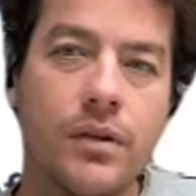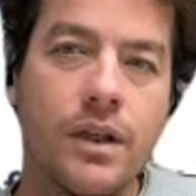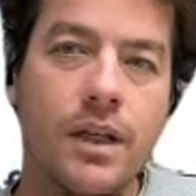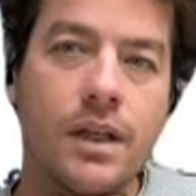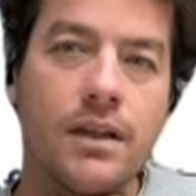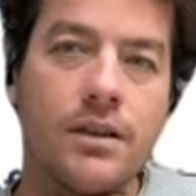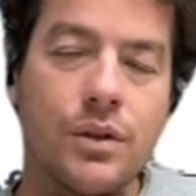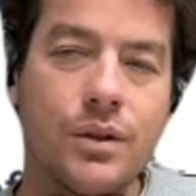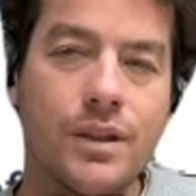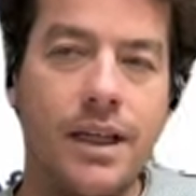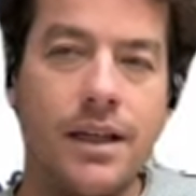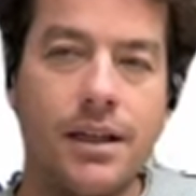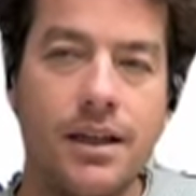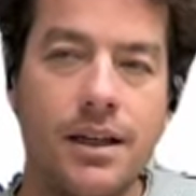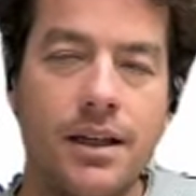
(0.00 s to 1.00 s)
Okay. So
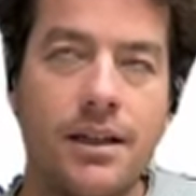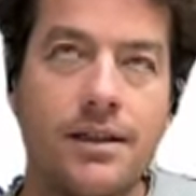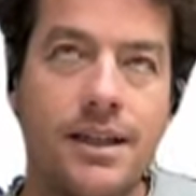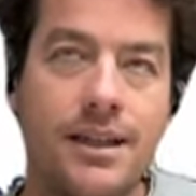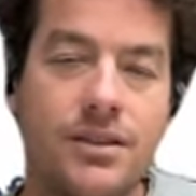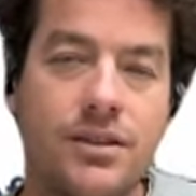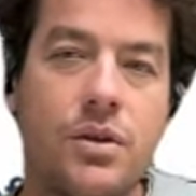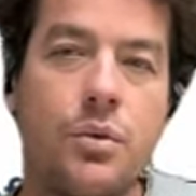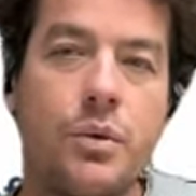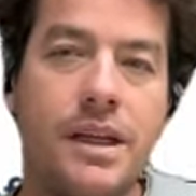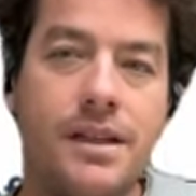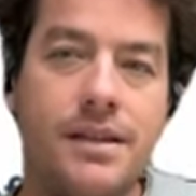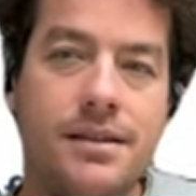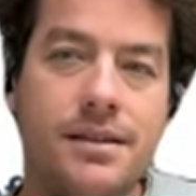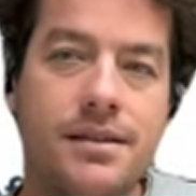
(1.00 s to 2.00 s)
they
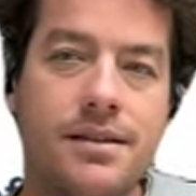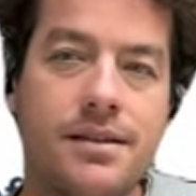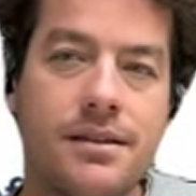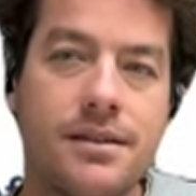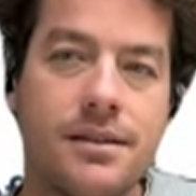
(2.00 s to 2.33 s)
squeeze